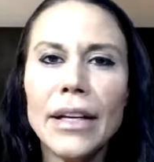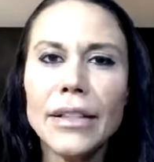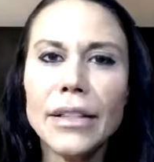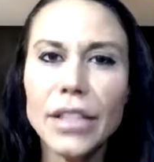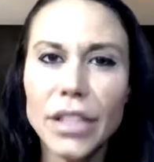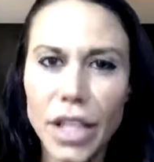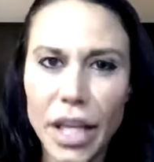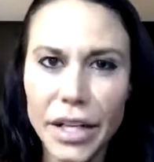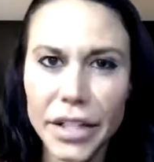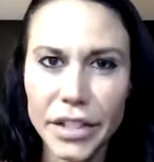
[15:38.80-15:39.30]

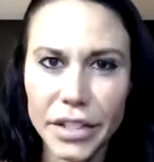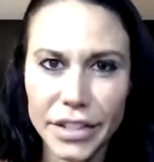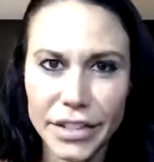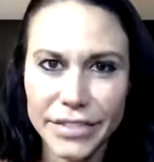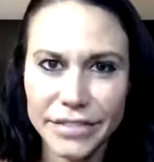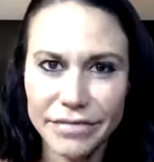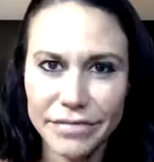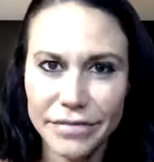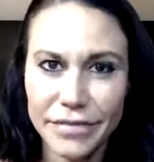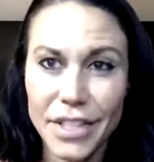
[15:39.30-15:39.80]
Clutter.
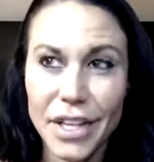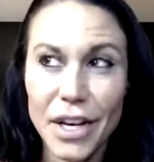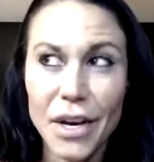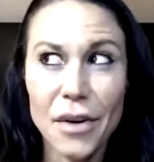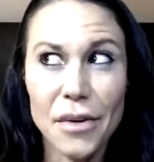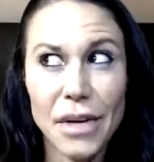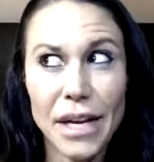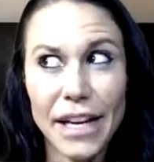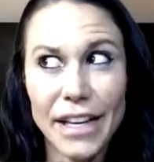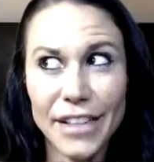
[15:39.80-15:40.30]

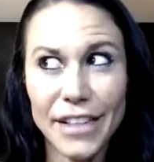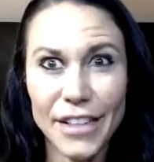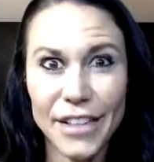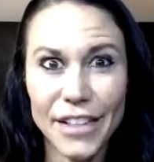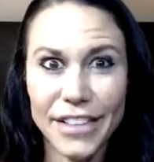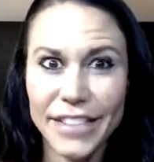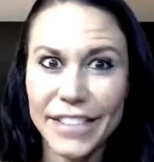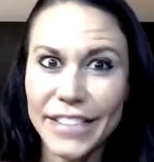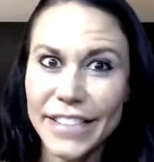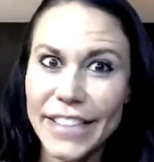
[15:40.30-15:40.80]
Okay,
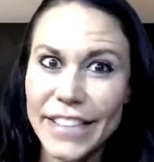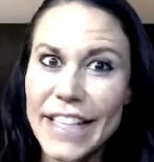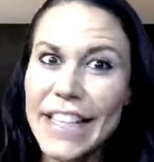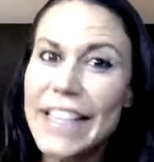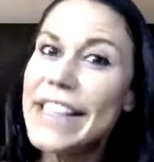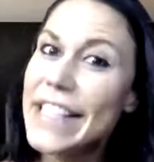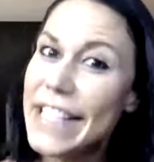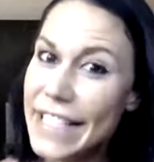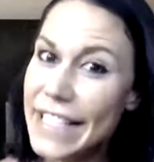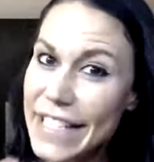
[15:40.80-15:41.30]
y'all.
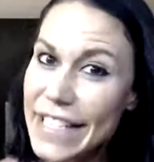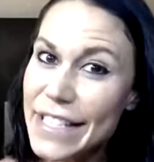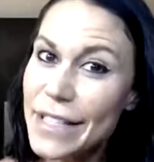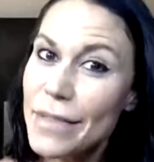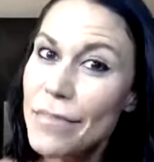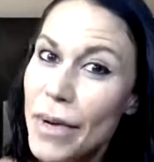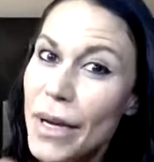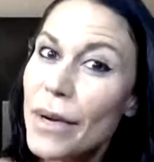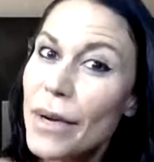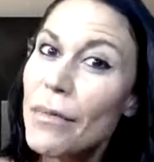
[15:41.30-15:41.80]
This is a
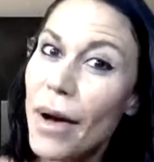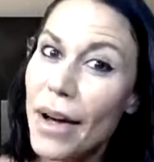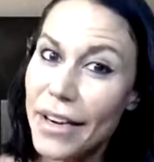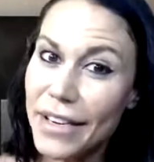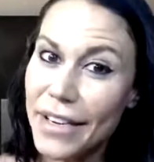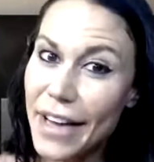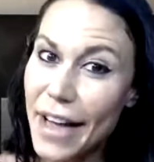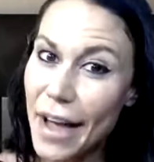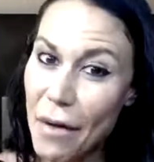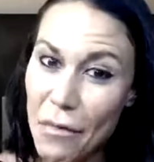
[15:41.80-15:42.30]
big one,
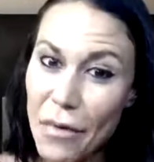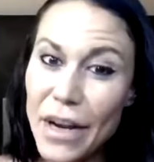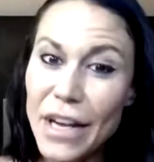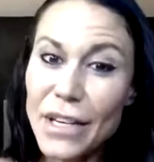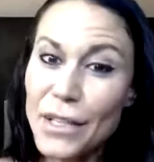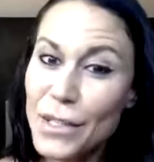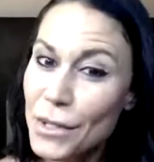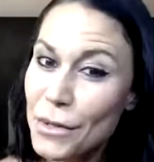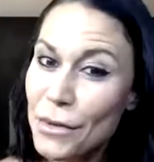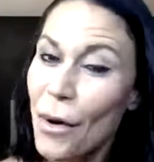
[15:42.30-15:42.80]
and we
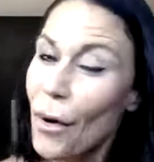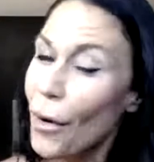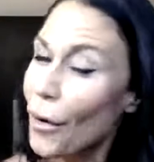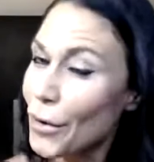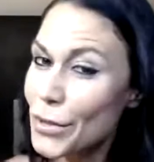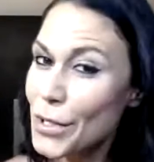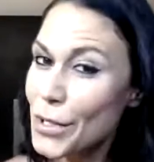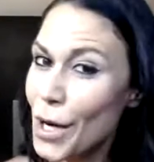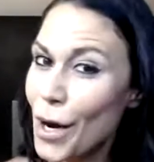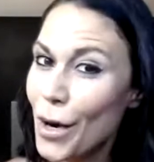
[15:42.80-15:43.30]
could do a
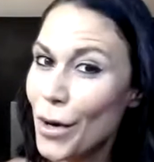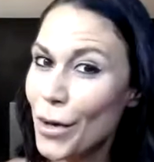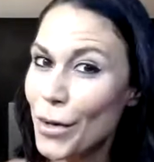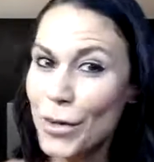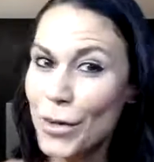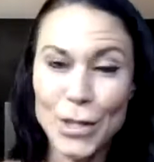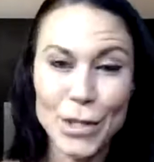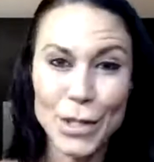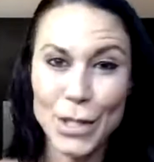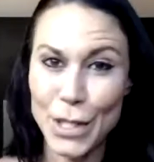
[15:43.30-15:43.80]
whole
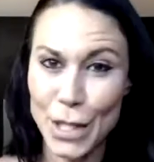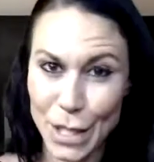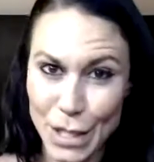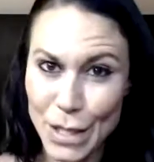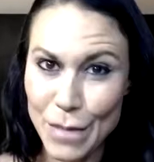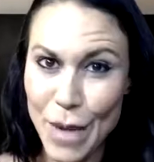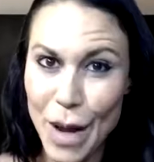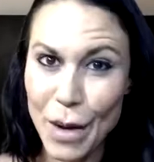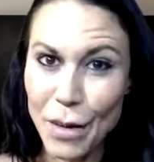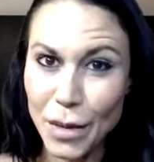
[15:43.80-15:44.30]
show
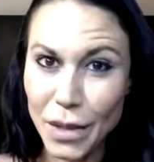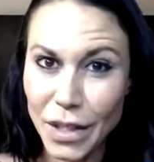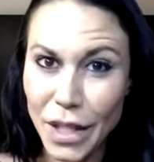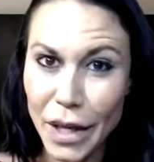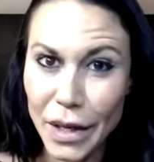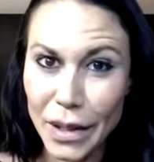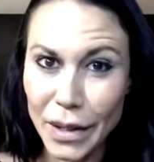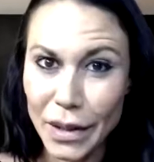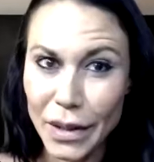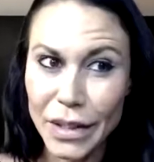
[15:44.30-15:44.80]
just about
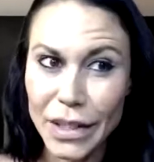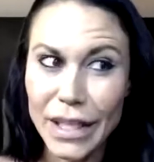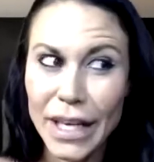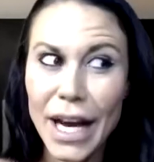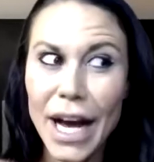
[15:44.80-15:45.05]
clutter.